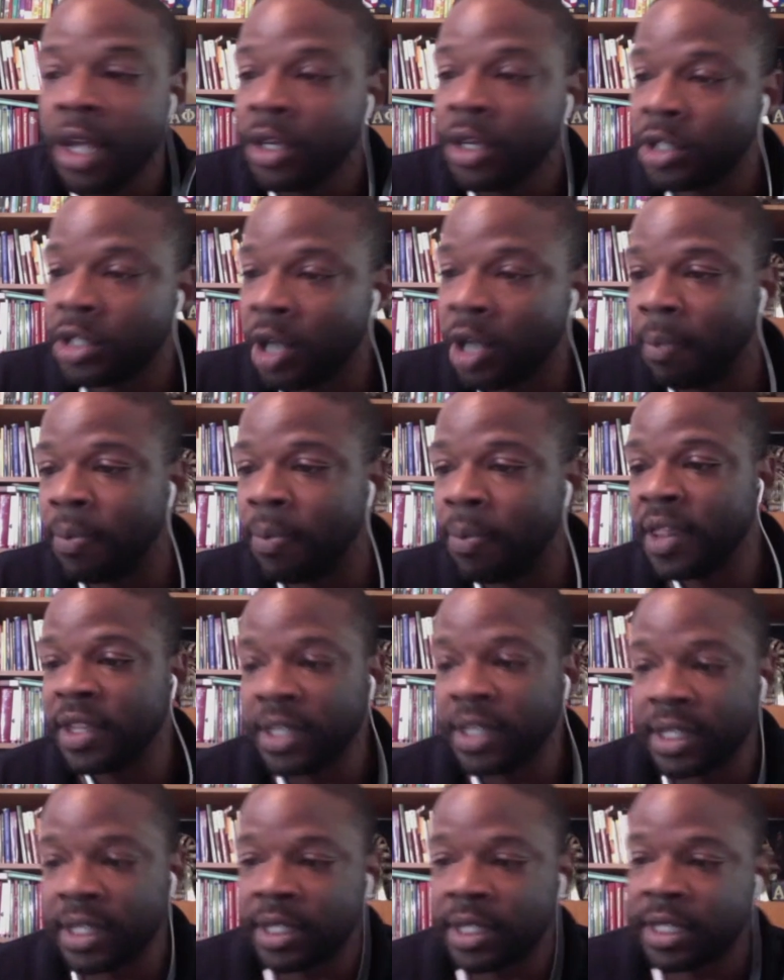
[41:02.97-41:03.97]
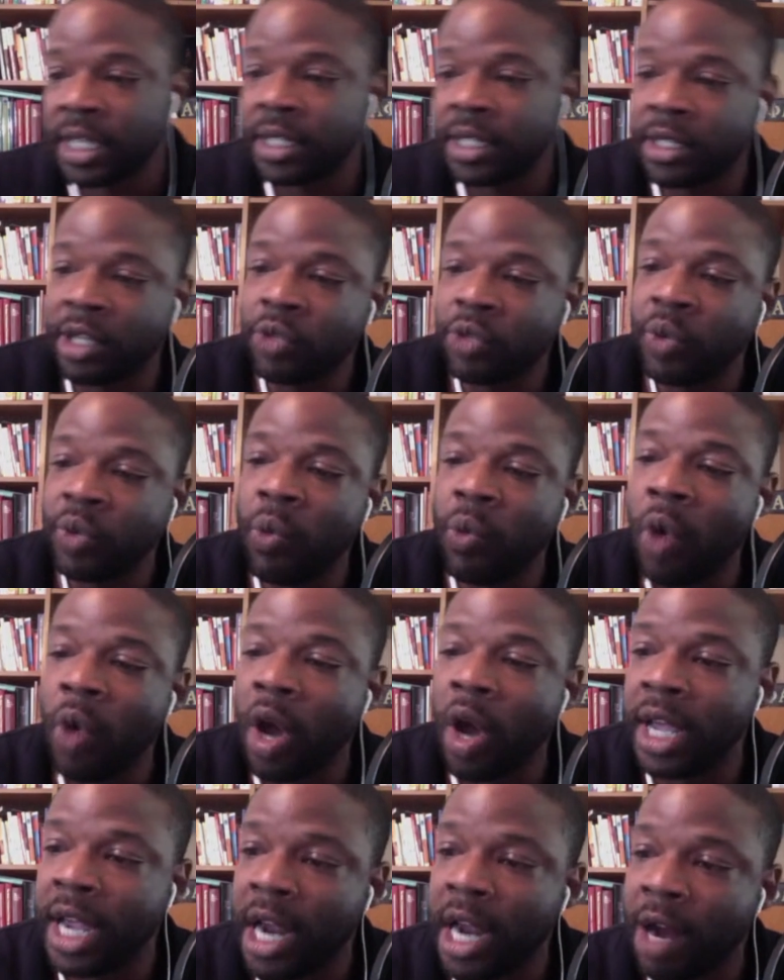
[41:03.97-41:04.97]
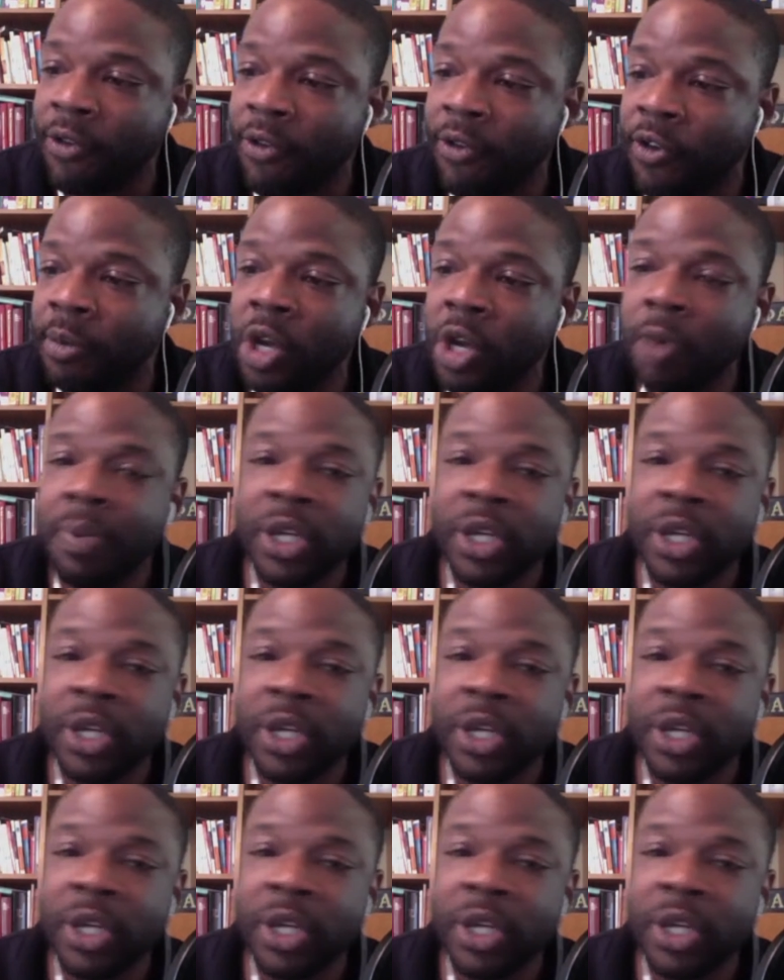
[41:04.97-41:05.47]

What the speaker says: So, brothers and sisters, we want to hear from you.